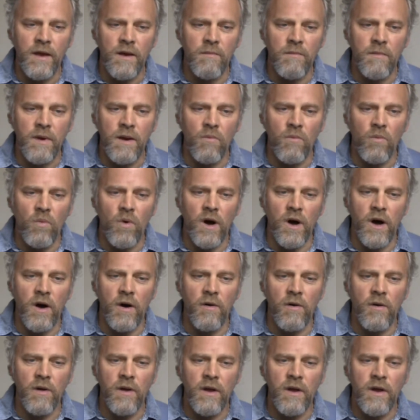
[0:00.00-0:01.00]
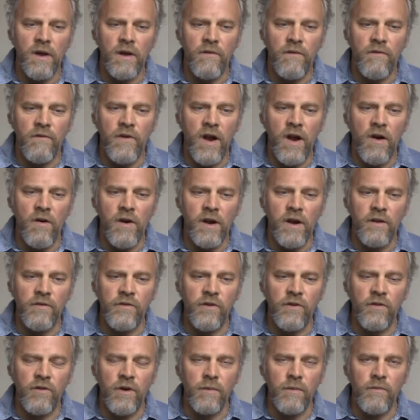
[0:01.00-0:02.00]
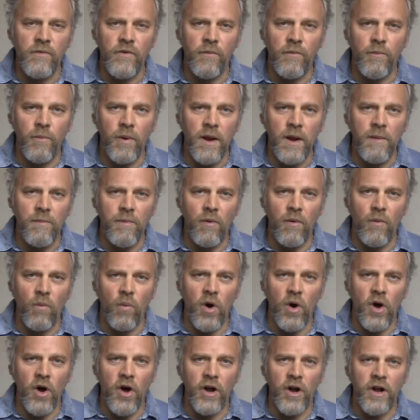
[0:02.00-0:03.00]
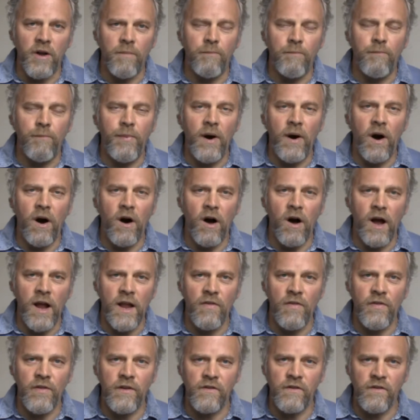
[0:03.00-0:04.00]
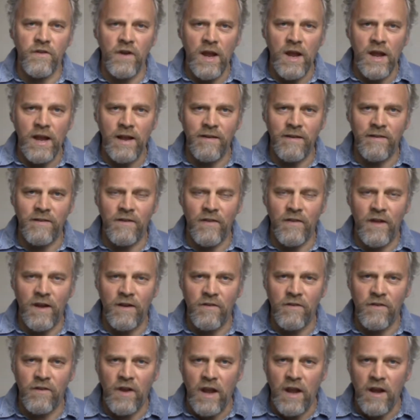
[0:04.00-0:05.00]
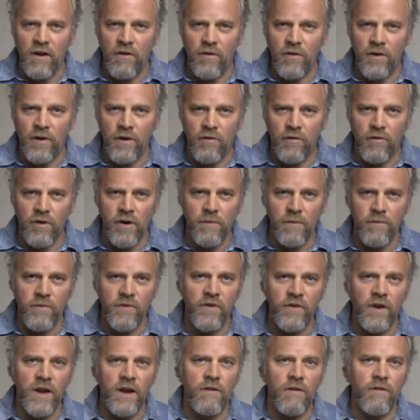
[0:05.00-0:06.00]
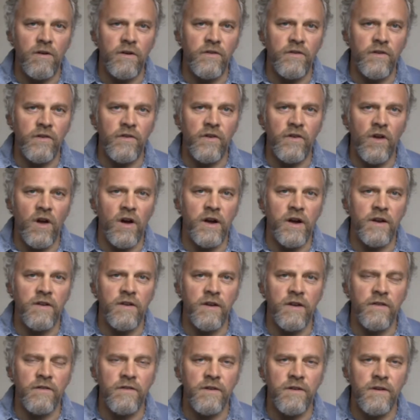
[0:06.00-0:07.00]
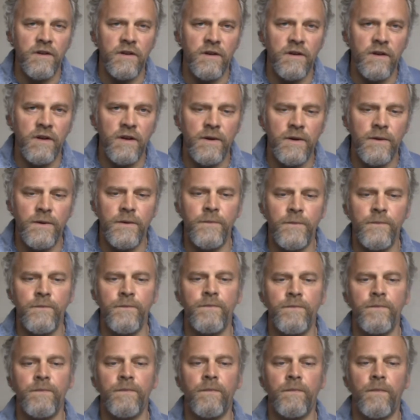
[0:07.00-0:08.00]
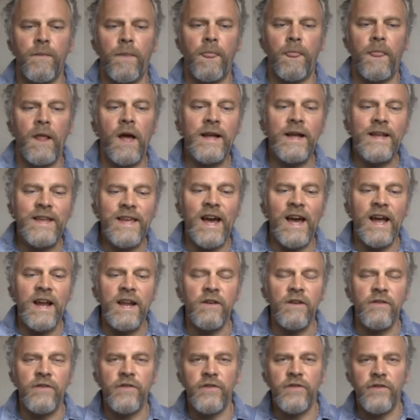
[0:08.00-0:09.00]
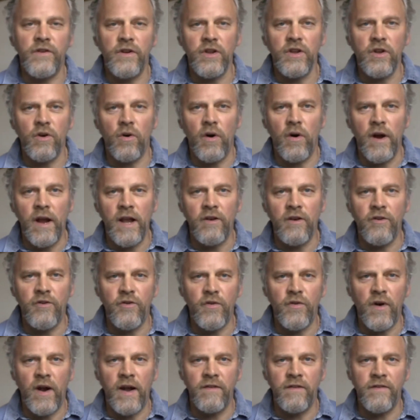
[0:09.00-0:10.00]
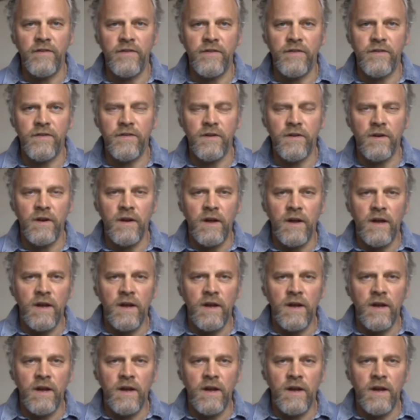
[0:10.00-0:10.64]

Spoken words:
Meanwhile, various groups of people work behind the scenes in their secret groups, secret societies, against your interests,